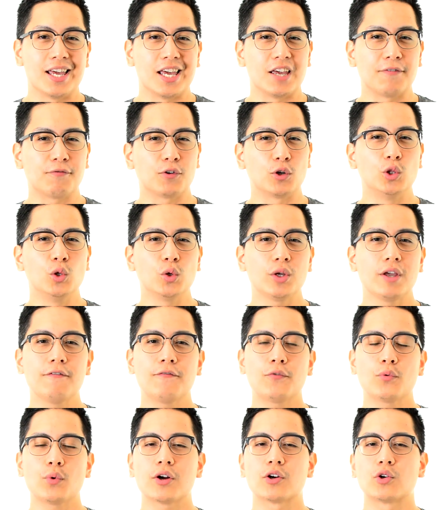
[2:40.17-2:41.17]
if you're looking
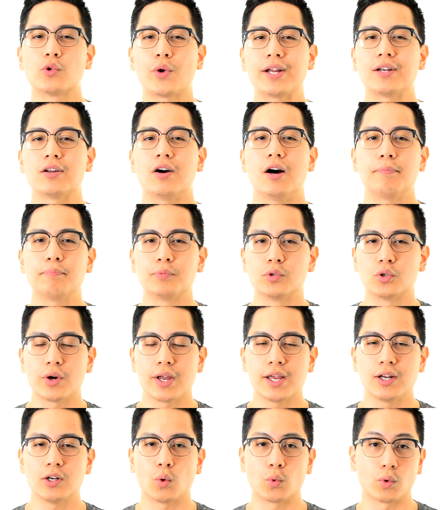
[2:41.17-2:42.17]
for a great
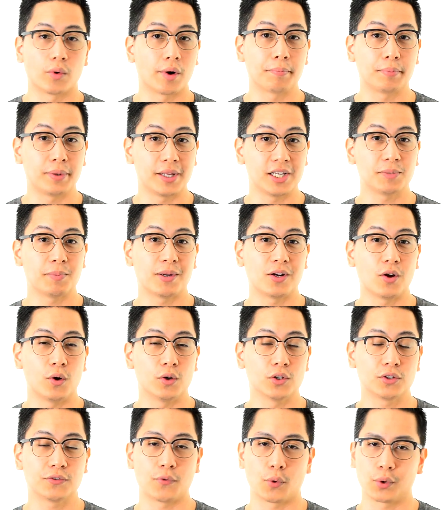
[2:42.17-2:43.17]
upgrade or replacement
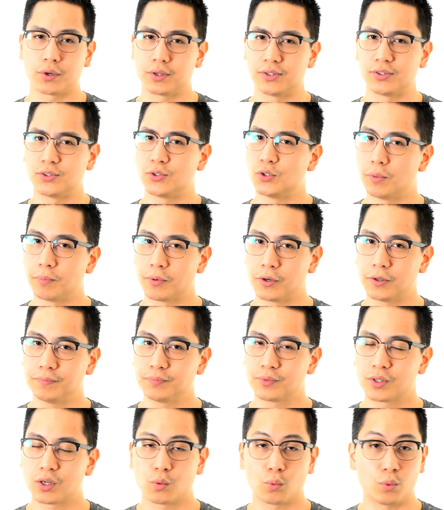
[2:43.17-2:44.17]
hose for consumer,